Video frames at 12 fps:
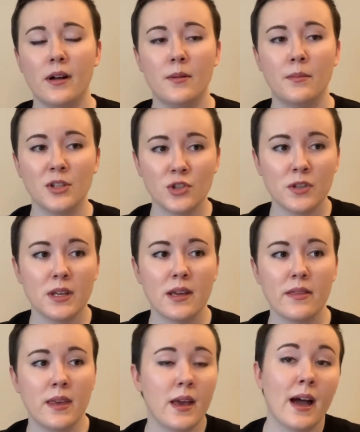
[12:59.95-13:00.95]
much like
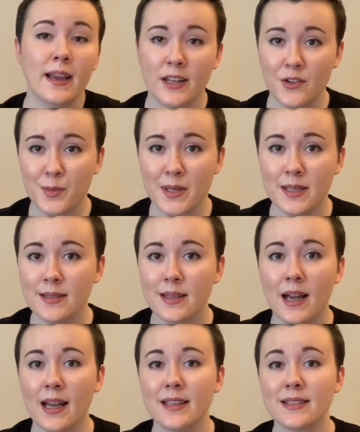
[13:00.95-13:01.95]
the INFPs,
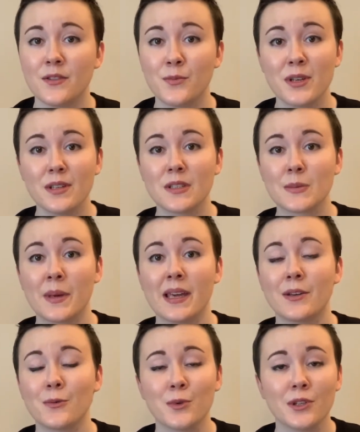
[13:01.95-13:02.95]
ISFPs make
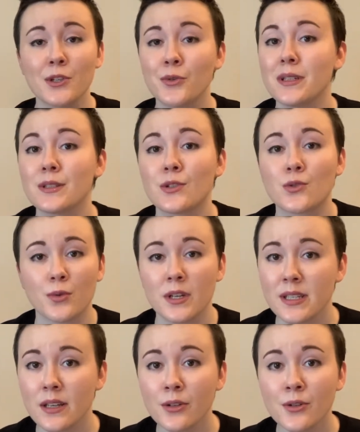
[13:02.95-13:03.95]
really great
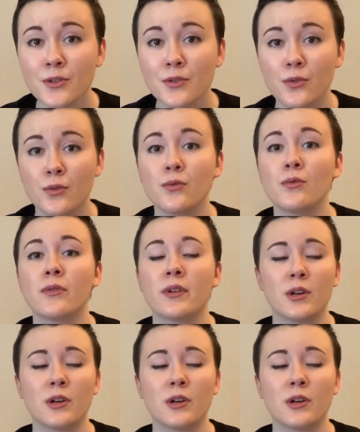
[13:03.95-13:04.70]
storytellers through their